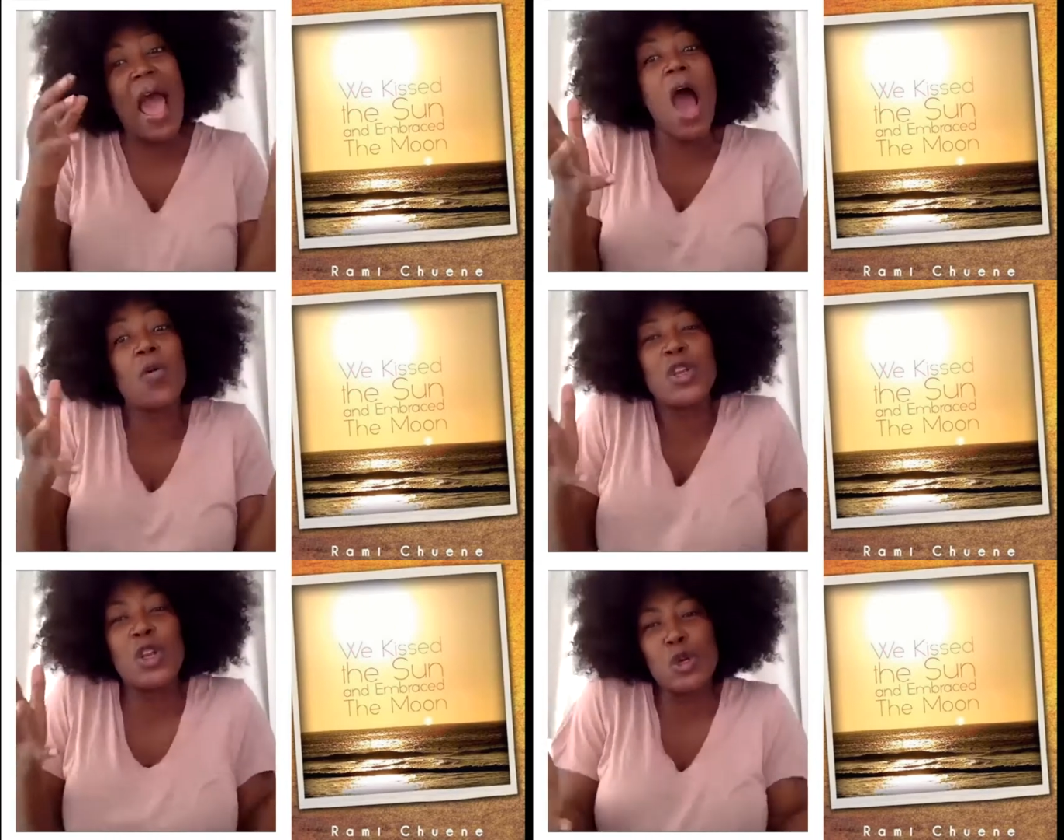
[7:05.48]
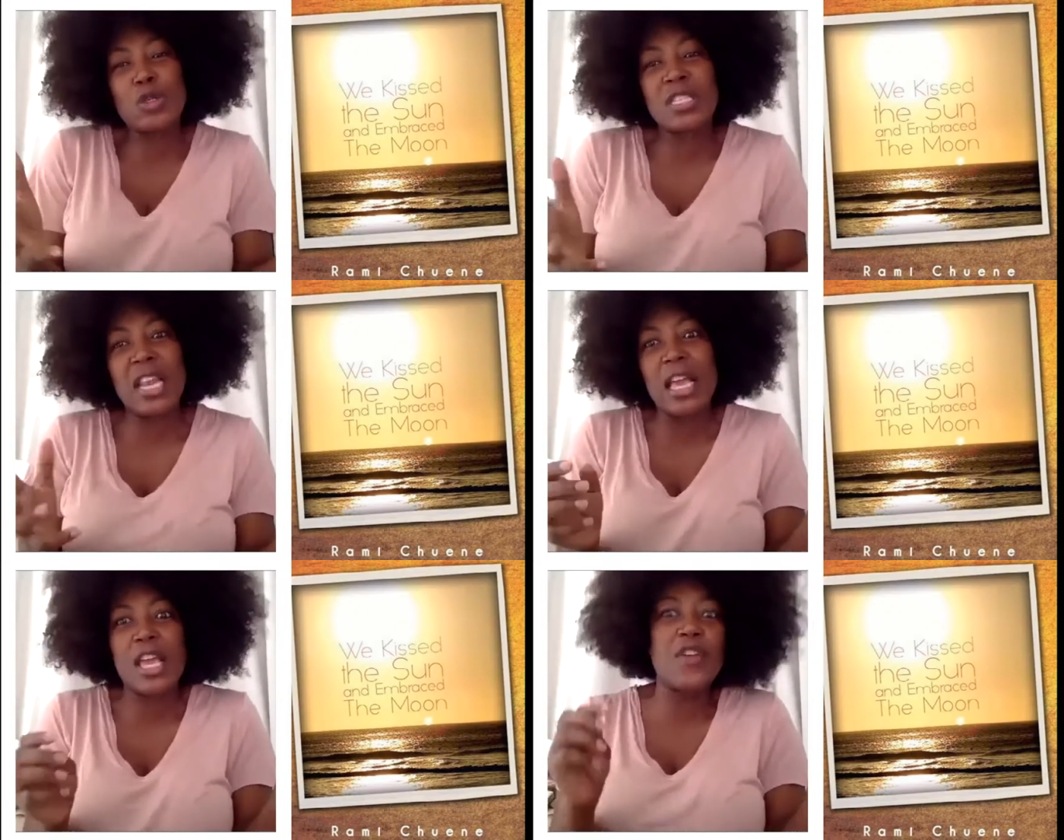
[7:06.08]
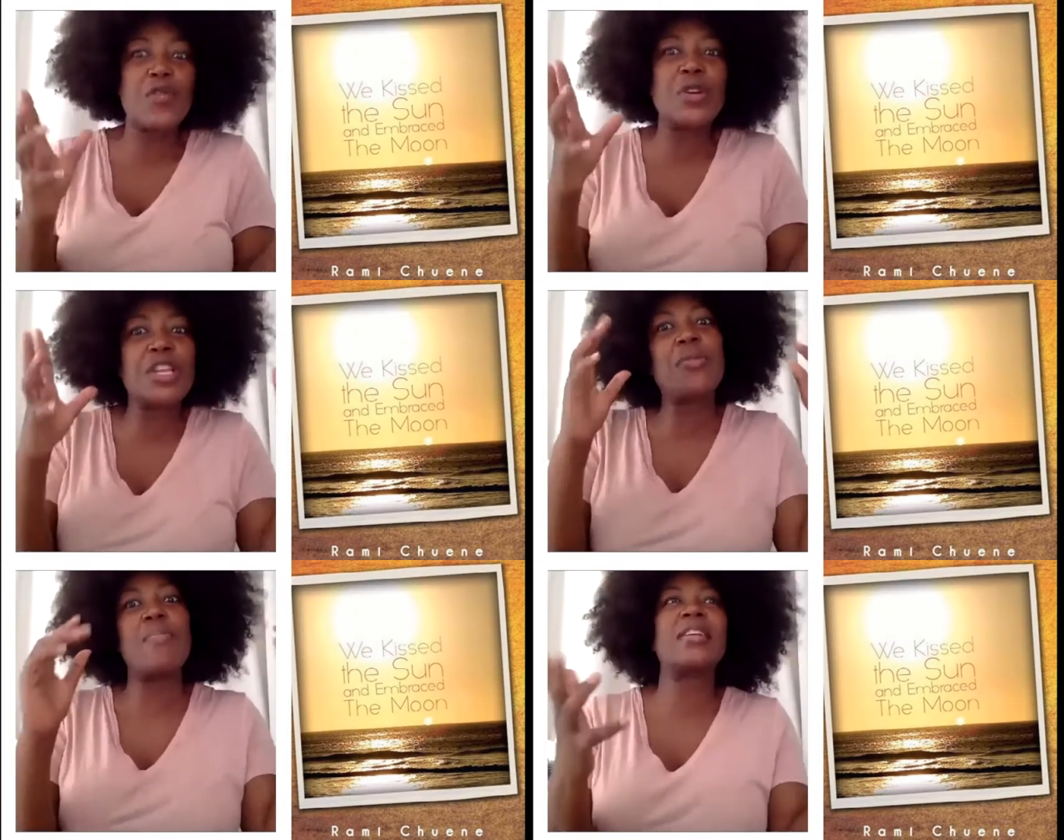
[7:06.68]
how it looks like. Everybody
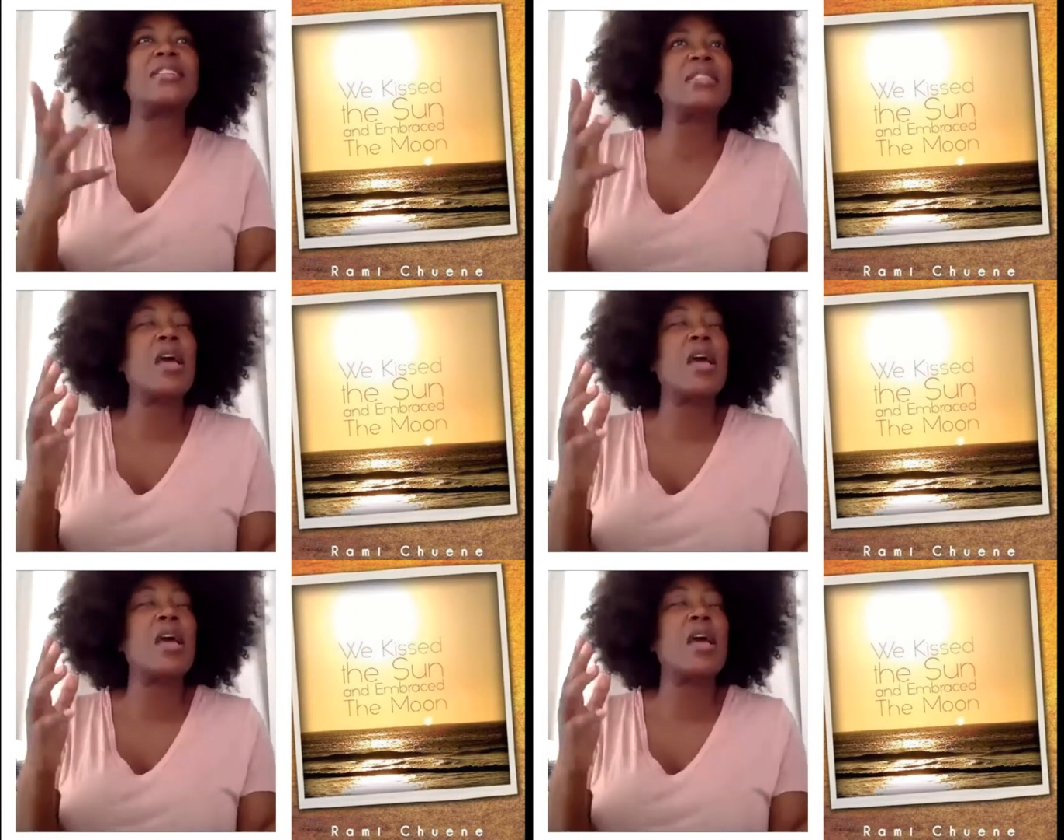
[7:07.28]
imagines.